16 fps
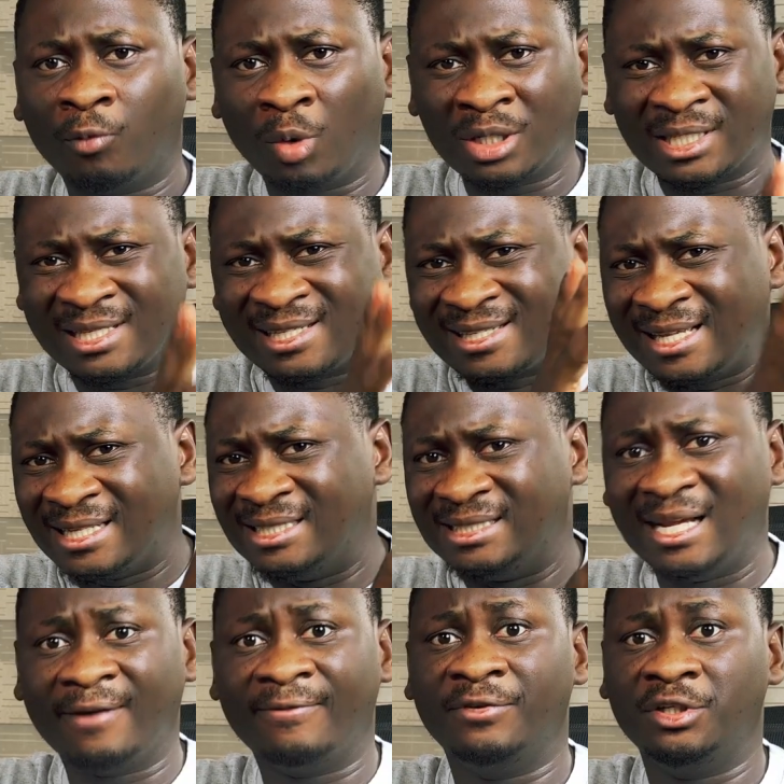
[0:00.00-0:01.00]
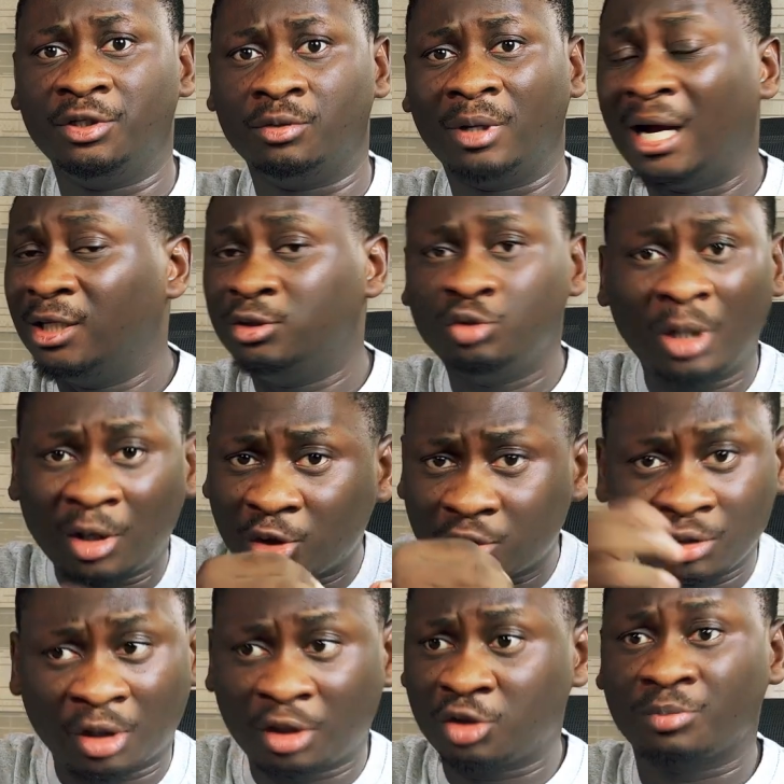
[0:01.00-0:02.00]
what is said in that video, and you're
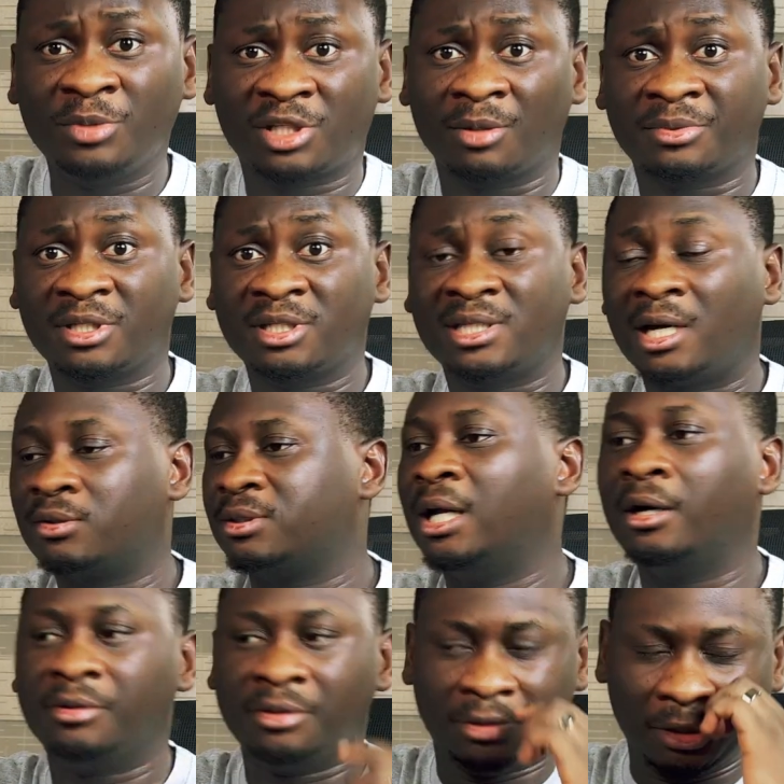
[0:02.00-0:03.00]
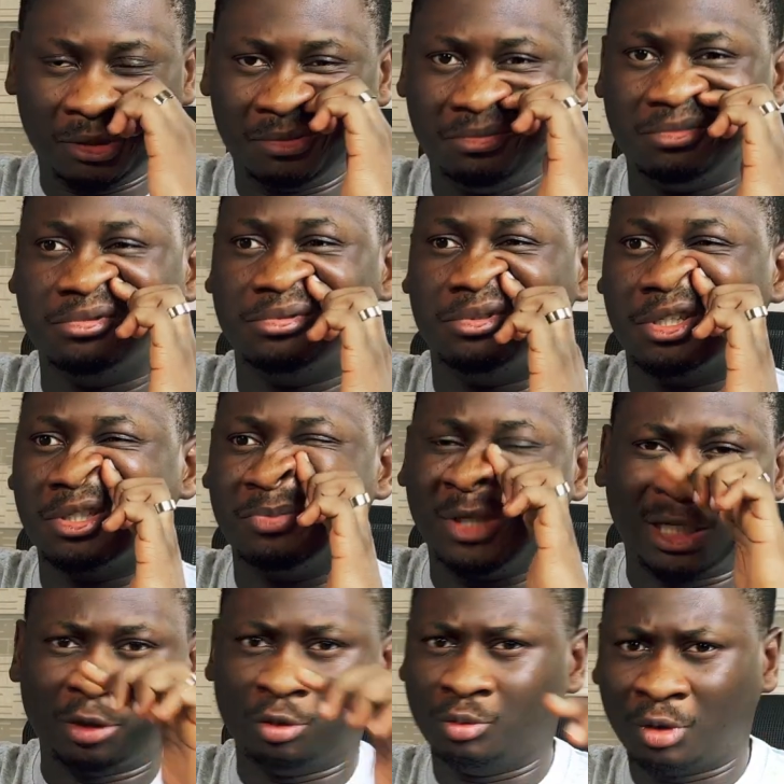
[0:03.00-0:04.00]
going to miss some things out. Now, it doesn't mean
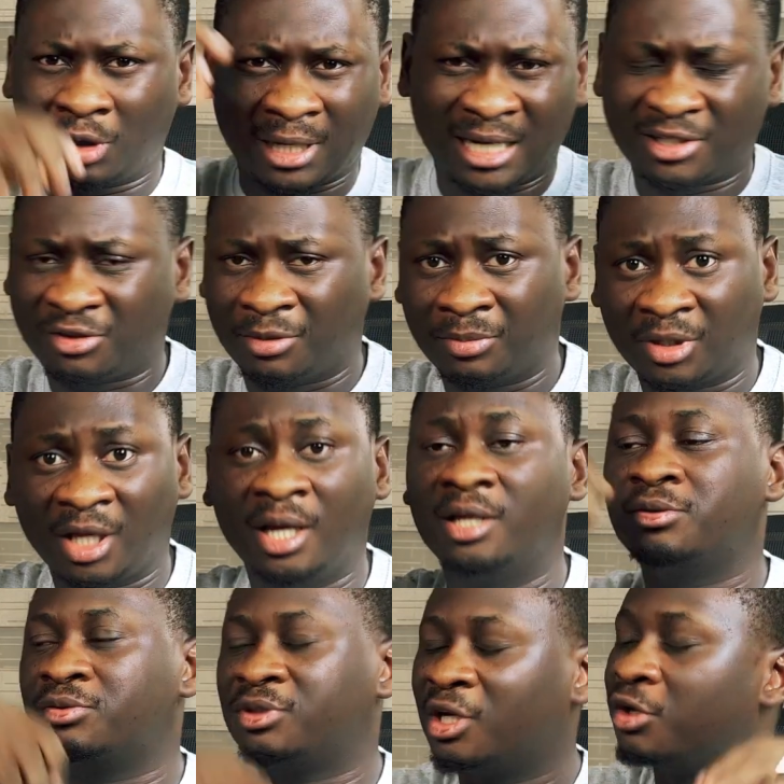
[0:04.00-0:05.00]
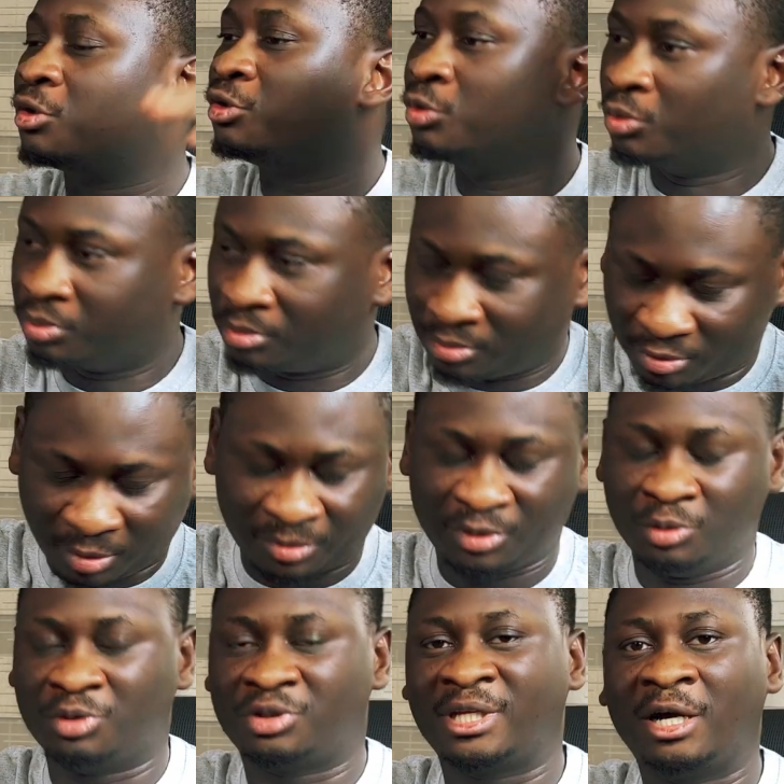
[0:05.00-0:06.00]
that you will not catch some things.
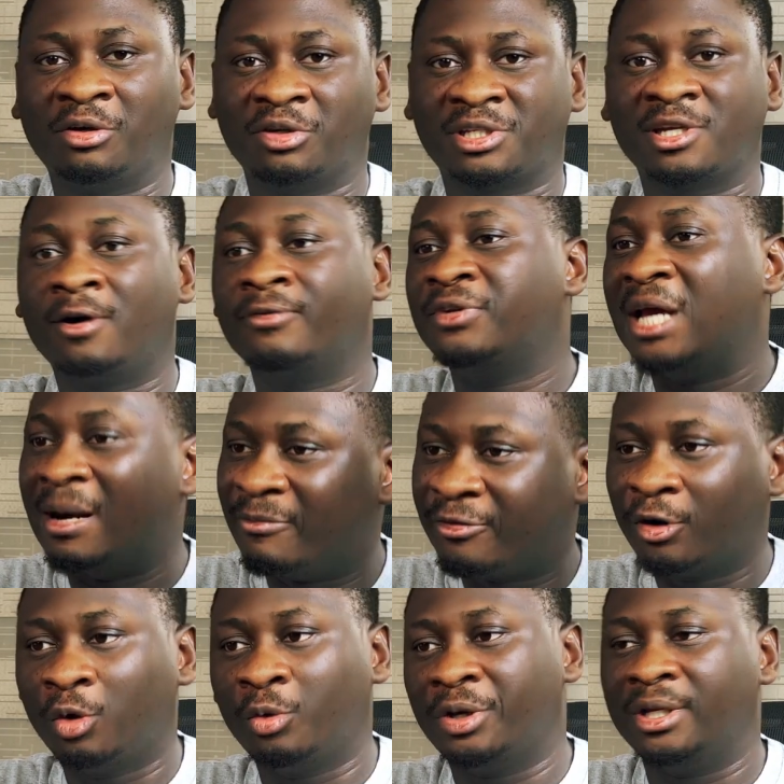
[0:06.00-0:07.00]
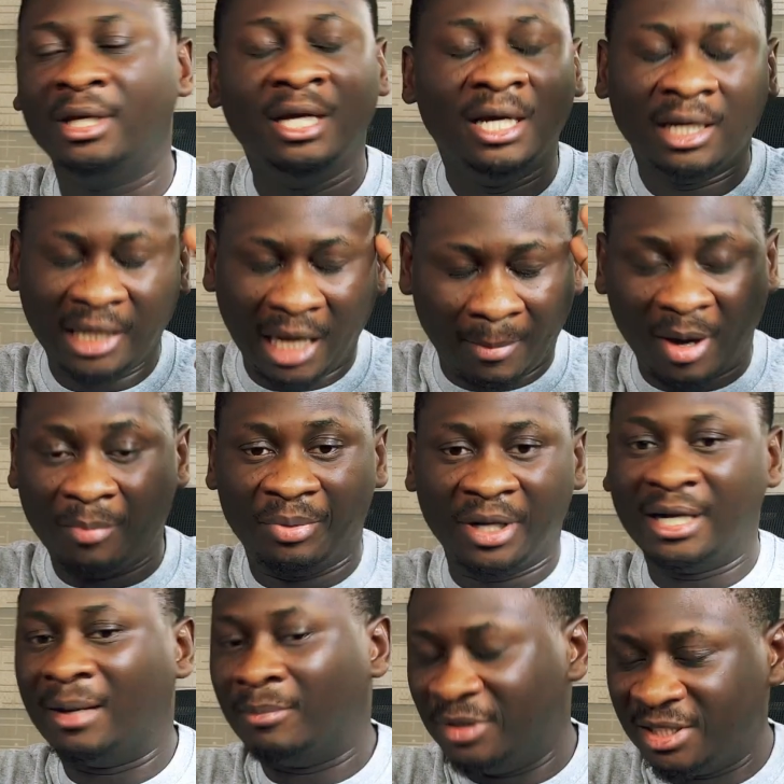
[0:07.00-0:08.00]
You tell yourself, yeah, I'm following, yeah, my
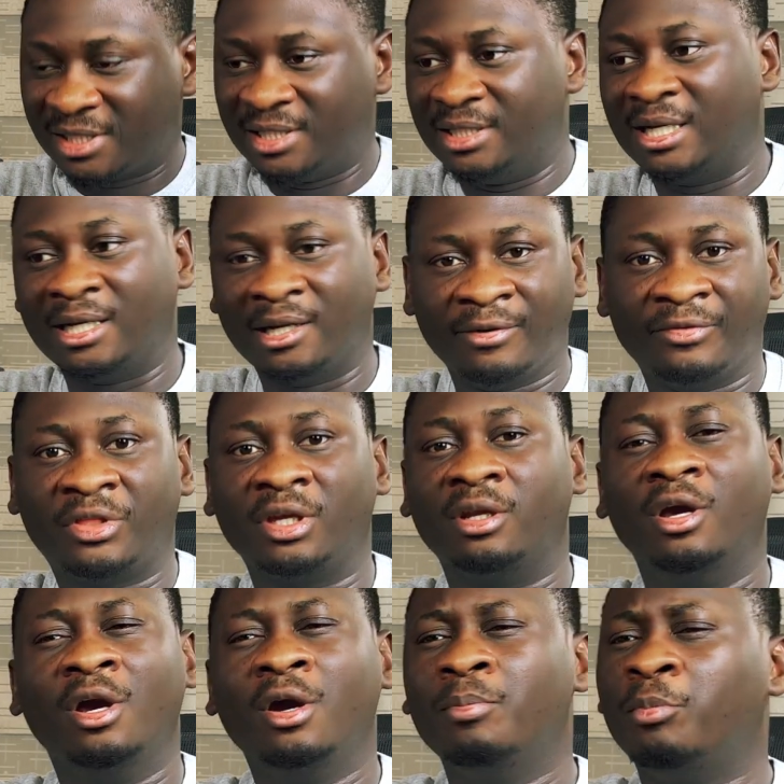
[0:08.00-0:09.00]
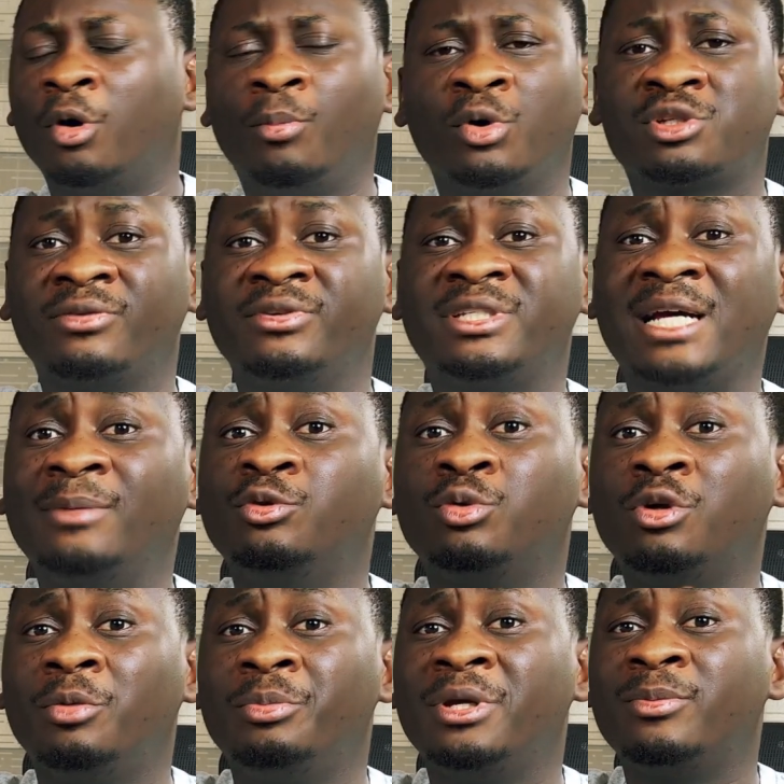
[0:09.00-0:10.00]
brain, I'm listening and everything. But most of the time, you
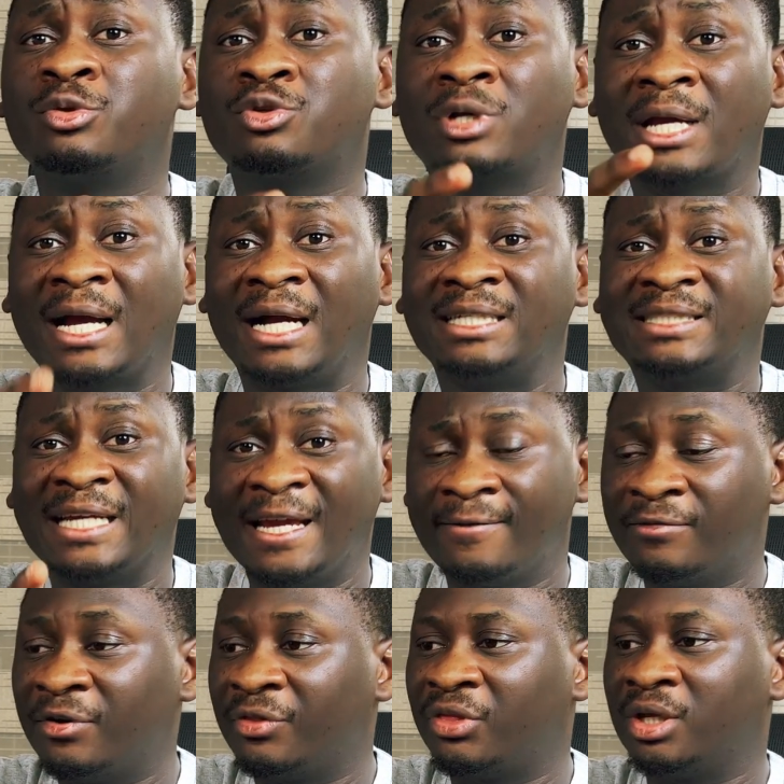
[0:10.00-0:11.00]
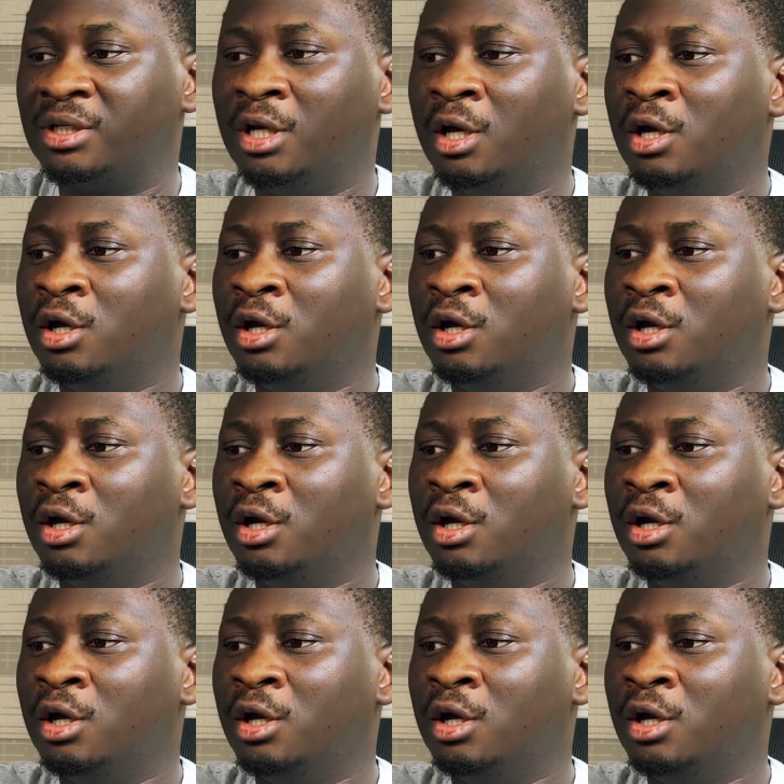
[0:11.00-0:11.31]
will not be able to catch everything